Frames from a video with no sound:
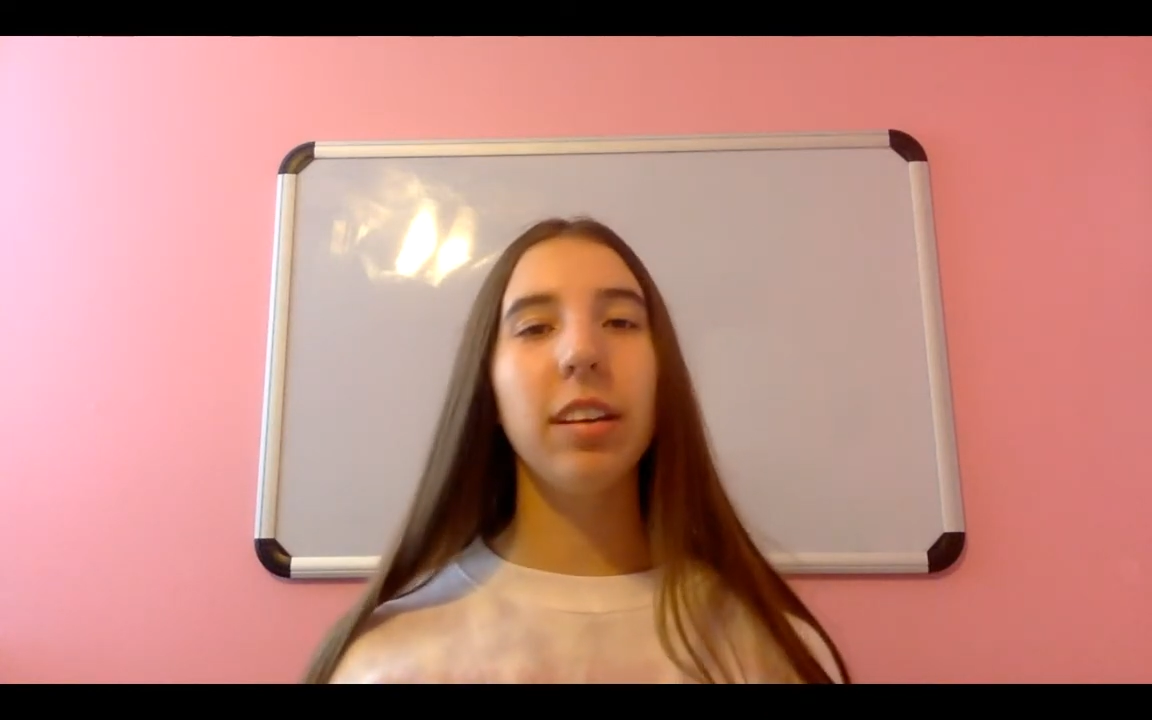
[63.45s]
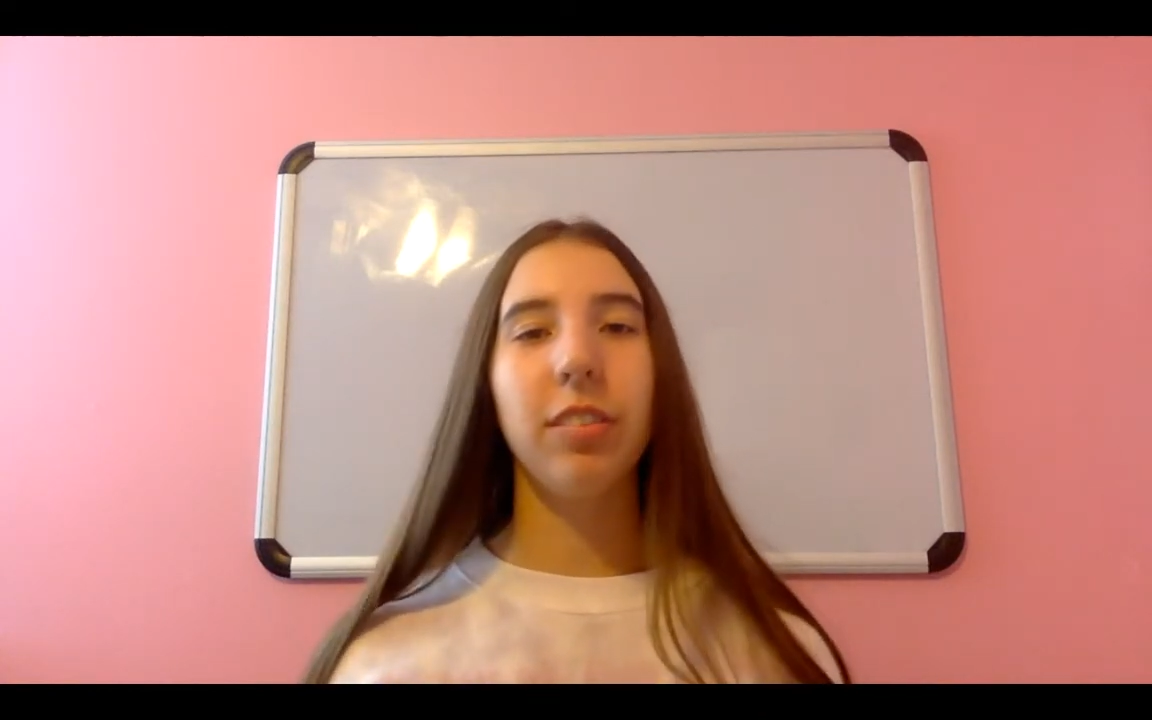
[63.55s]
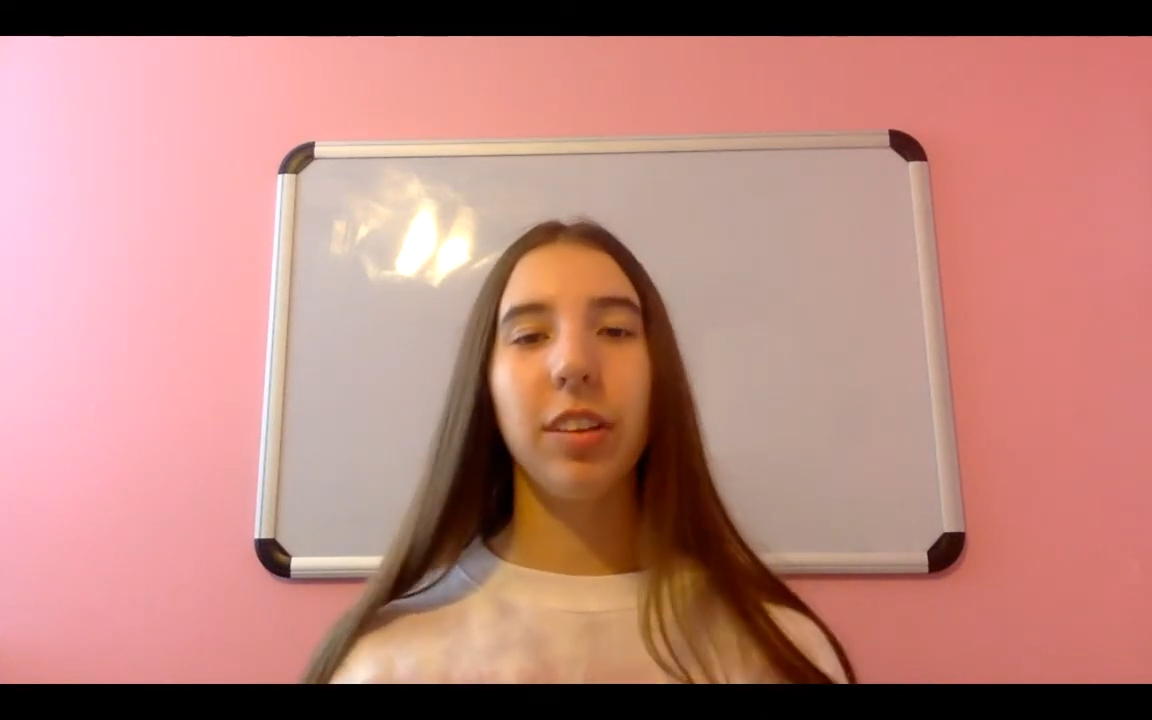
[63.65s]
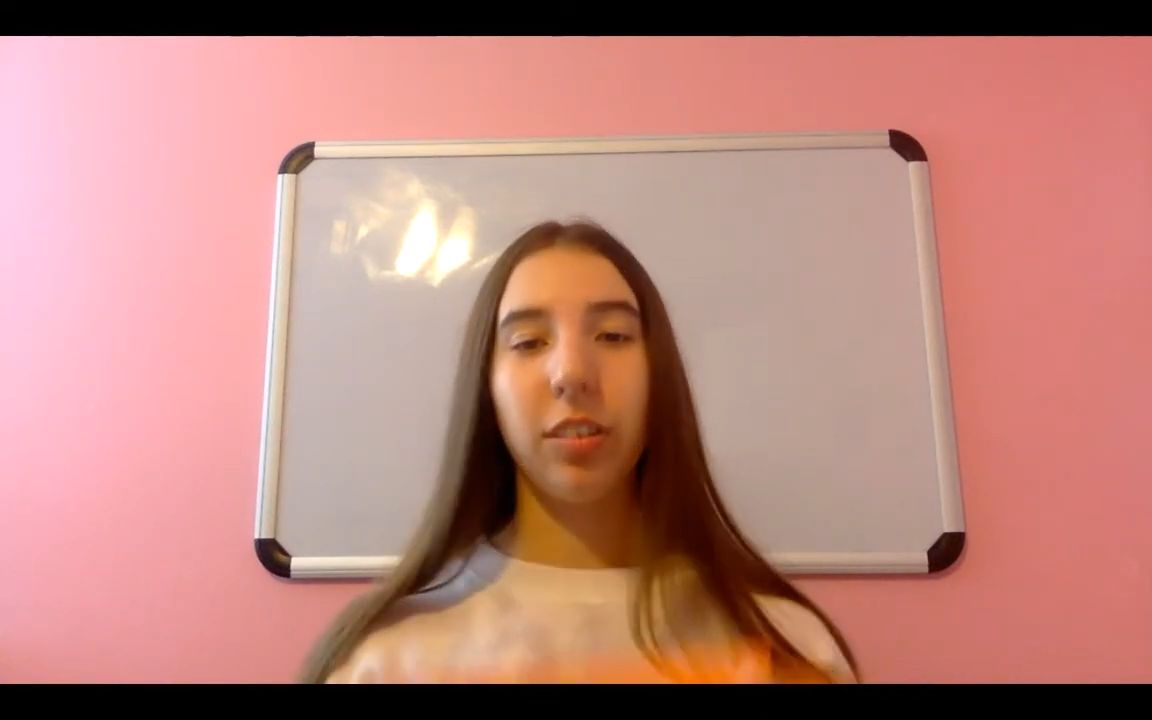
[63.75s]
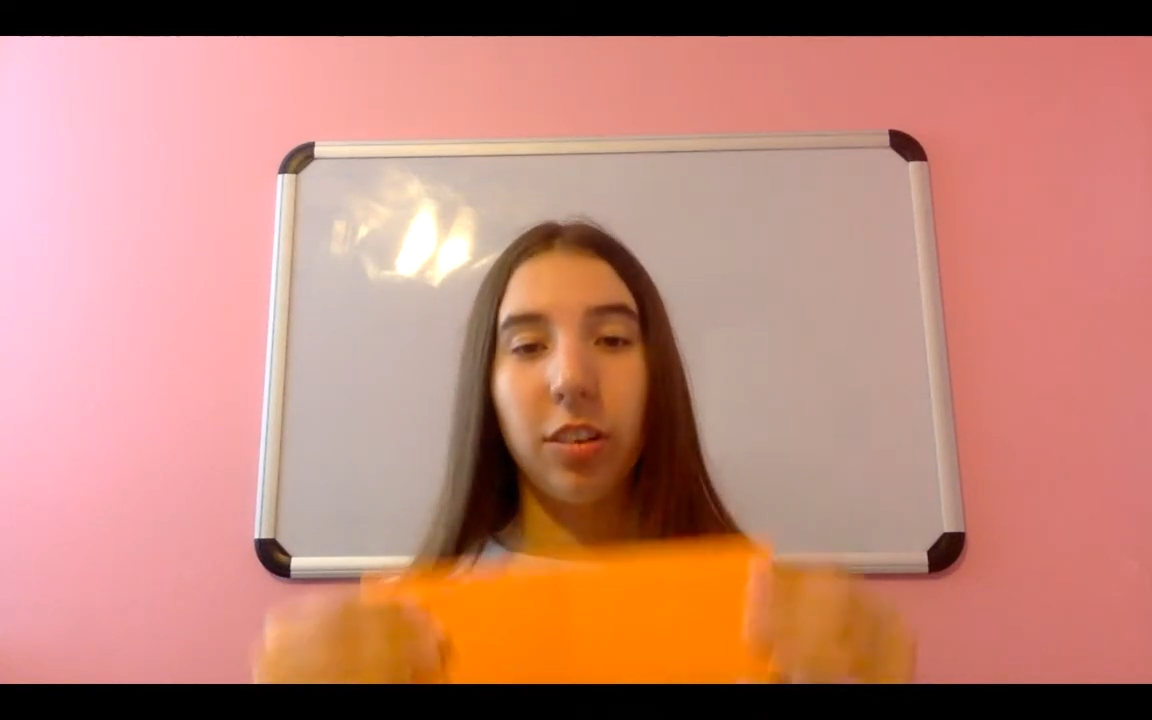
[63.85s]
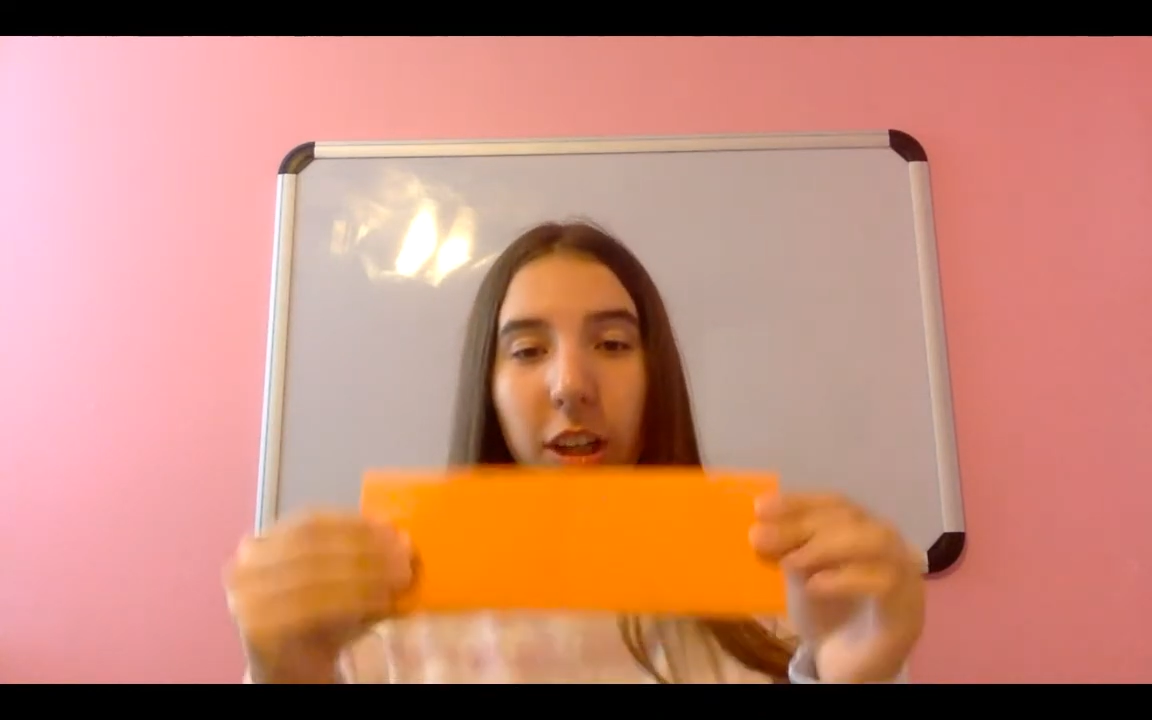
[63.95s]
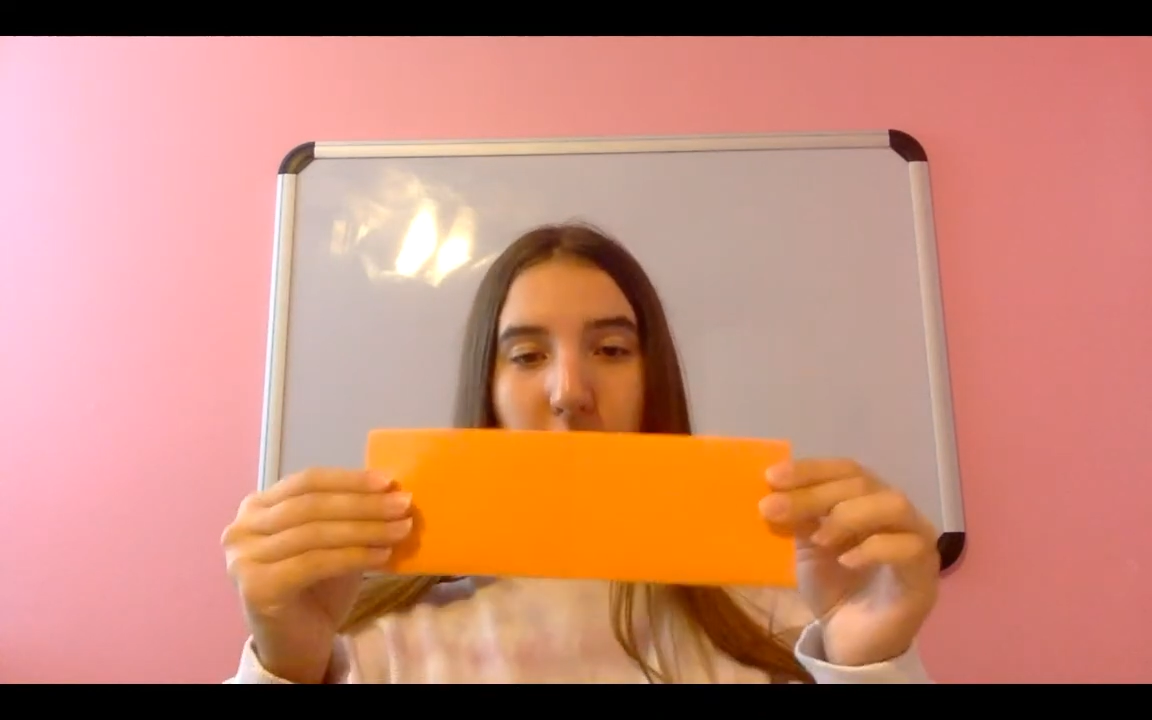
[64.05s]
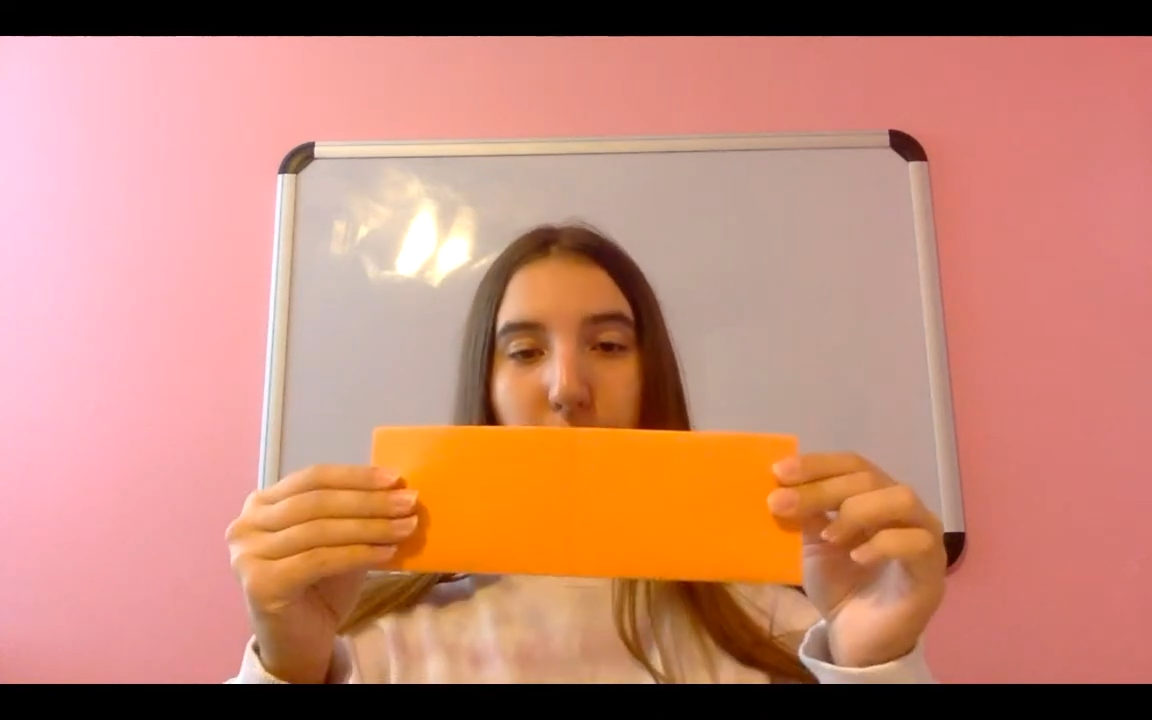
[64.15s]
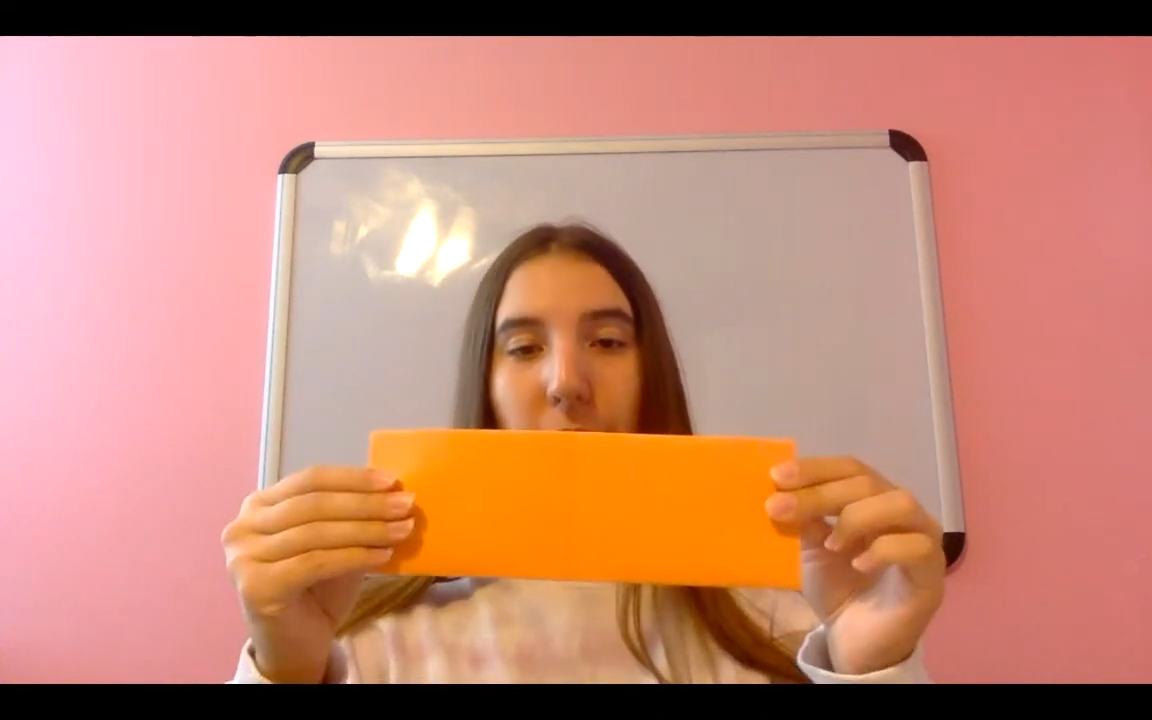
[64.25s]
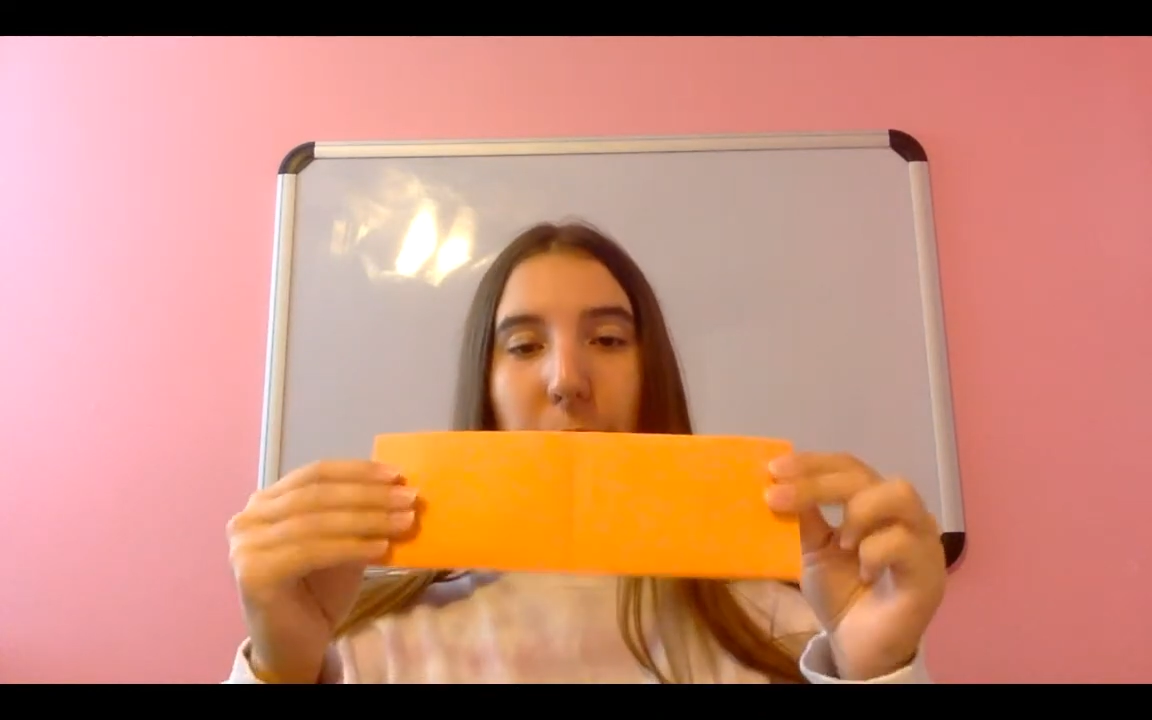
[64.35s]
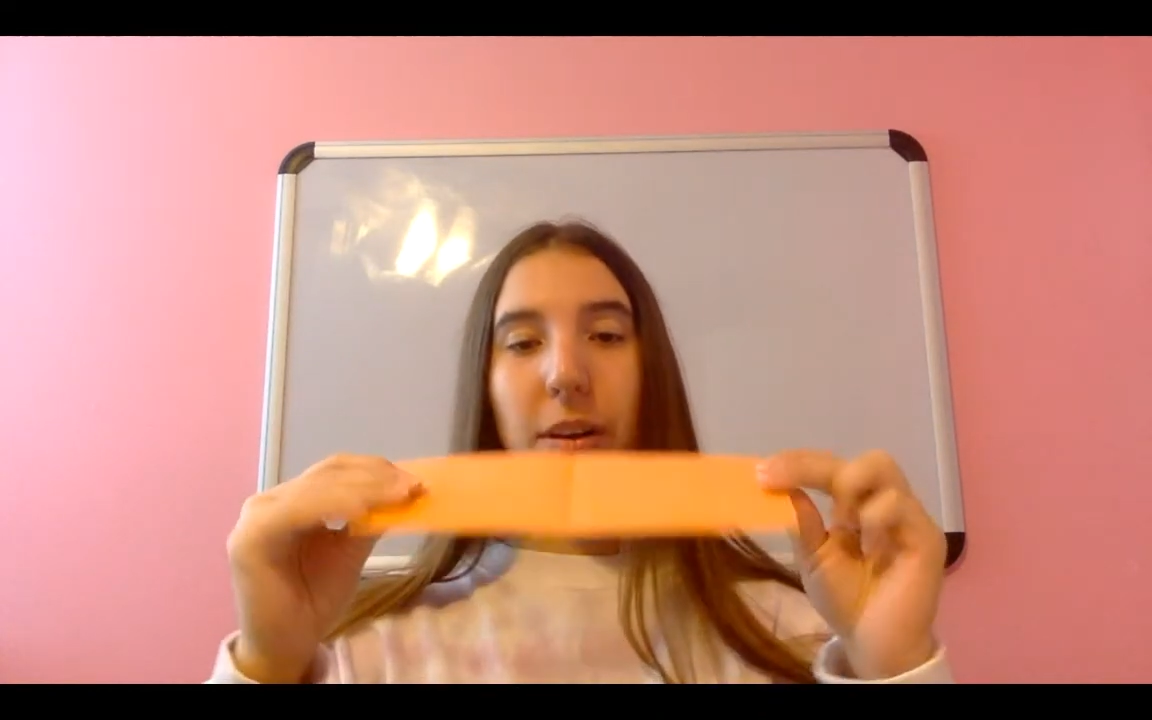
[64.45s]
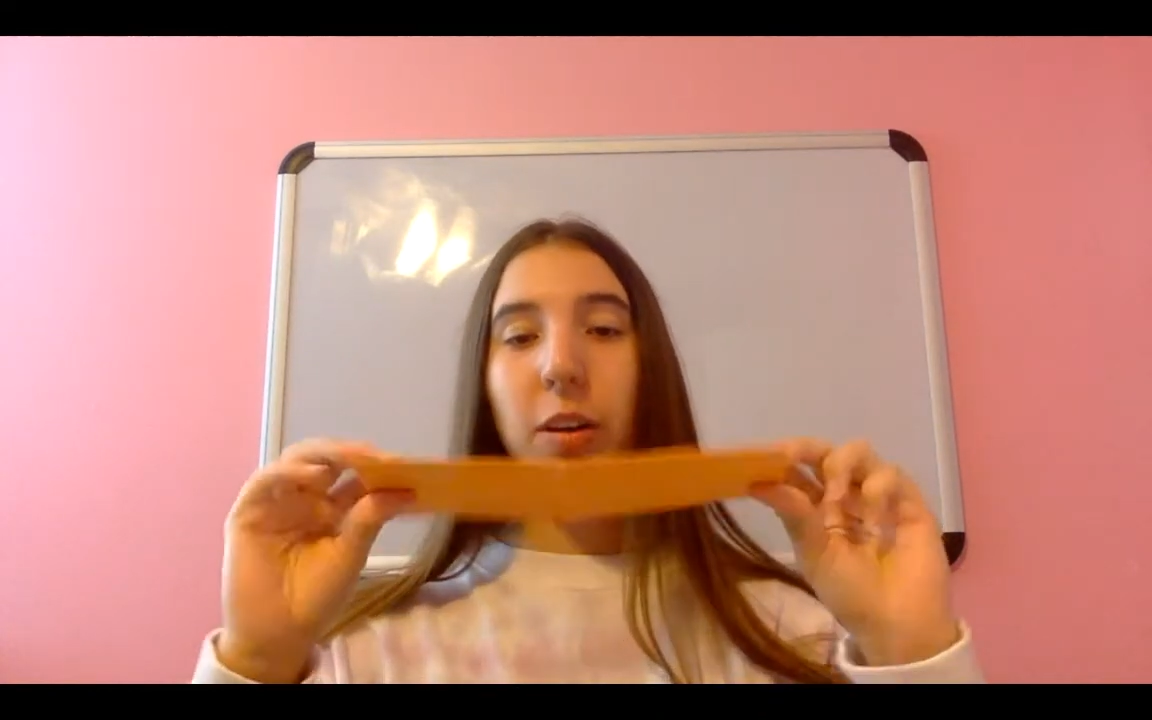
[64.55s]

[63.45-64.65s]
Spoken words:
of construction paper